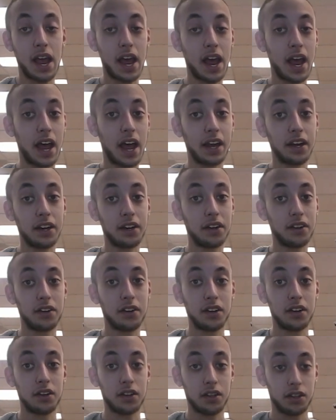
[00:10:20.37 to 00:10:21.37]
and
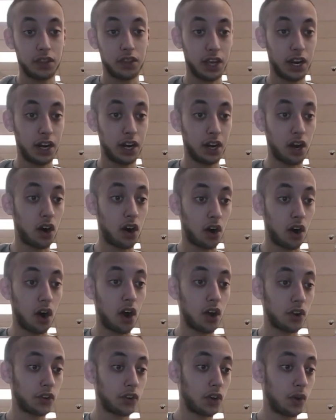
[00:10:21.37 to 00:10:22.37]
they are
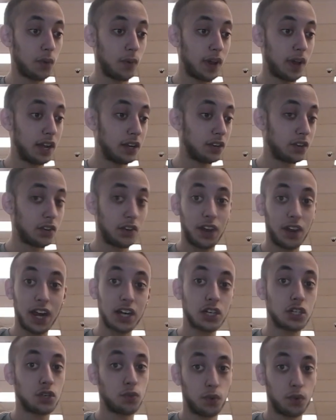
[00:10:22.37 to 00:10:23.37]
also
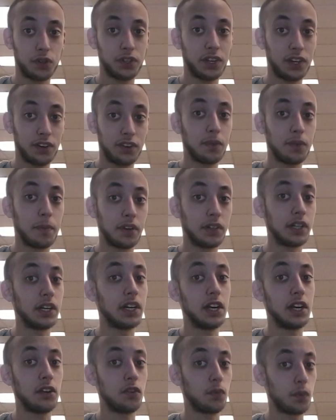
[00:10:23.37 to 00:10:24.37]
intellectual
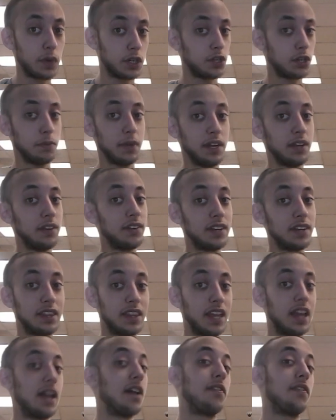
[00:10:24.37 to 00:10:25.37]
disabilities, which means
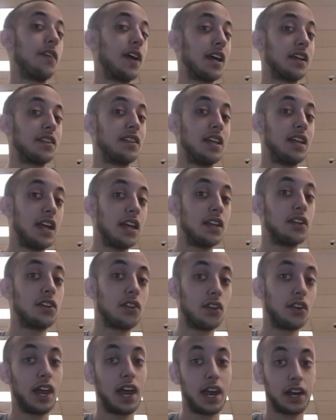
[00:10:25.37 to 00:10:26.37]
that they affect the
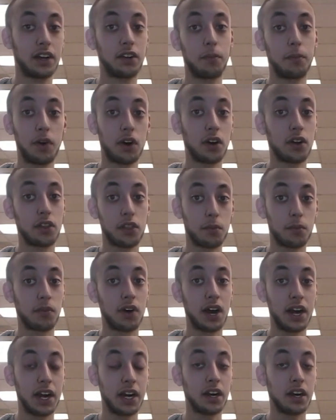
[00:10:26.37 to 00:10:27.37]
intellect part of the
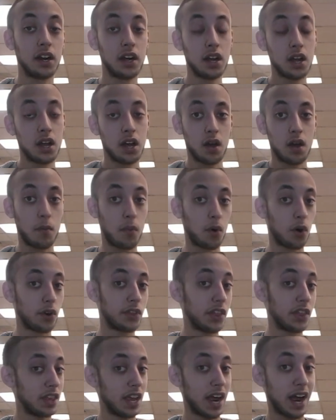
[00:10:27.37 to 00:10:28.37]
brain
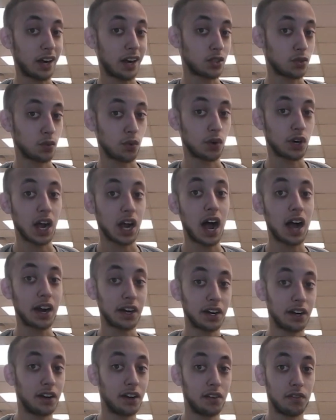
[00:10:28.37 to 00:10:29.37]
more than the actual
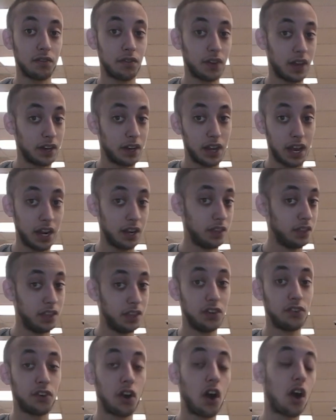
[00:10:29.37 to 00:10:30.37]
cognitive, and
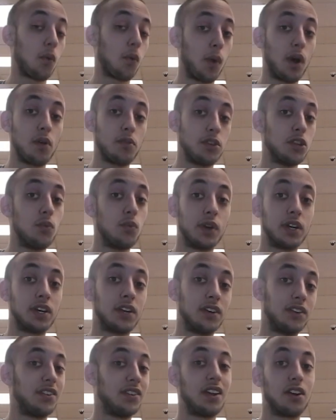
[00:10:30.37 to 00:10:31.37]
these are what you
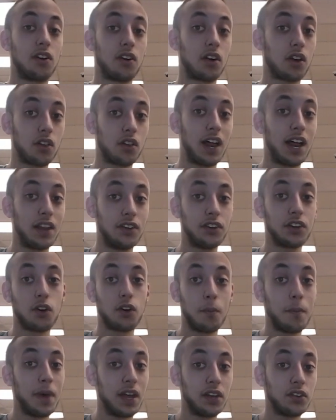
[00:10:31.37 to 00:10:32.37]
would consider a
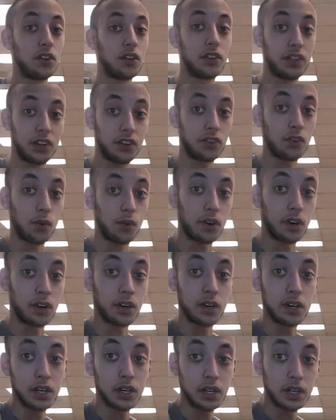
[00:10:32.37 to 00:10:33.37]
classical mental
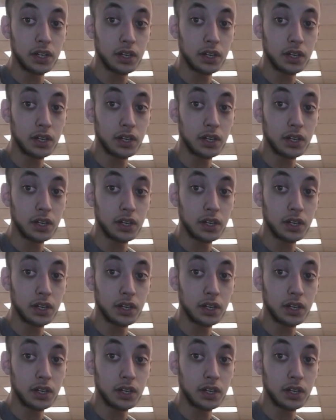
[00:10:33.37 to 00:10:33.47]
disorder.